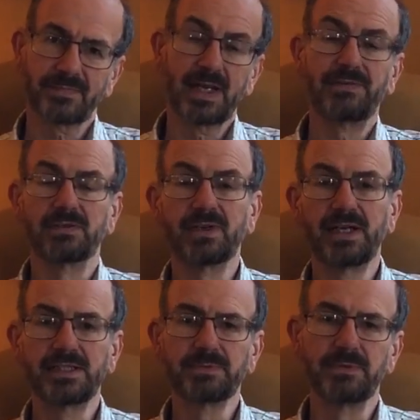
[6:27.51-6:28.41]
If it
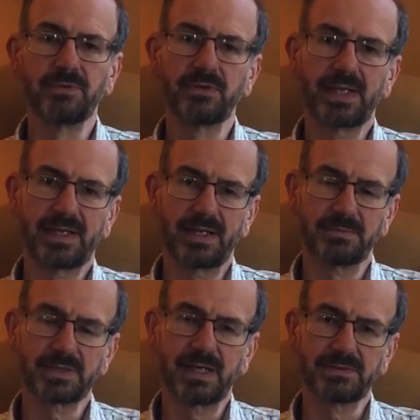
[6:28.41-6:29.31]
rains before they get
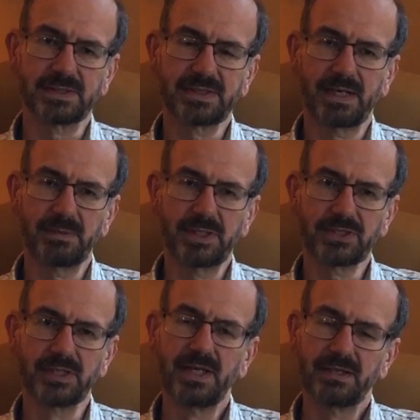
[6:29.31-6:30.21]
themselves
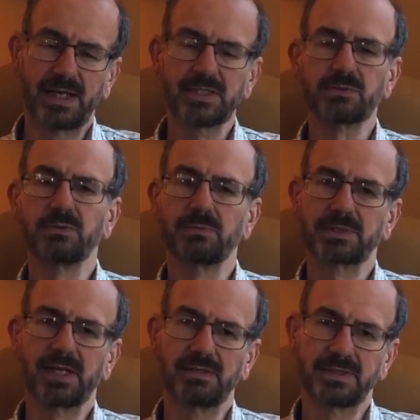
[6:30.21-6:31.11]
established, that swarm's
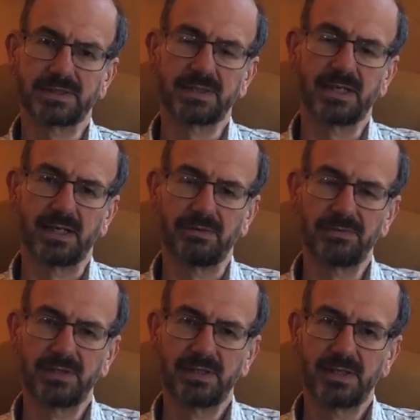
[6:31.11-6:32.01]
going to starve.